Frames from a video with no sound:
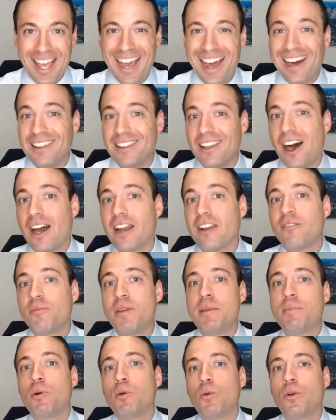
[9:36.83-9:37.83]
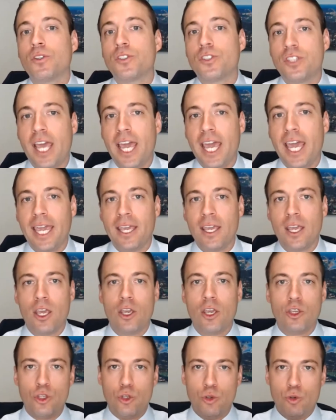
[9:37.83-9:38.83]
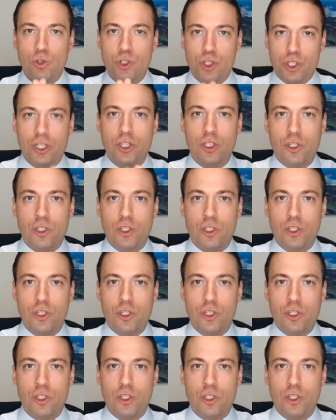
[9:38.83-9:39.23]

A lot of people will say you should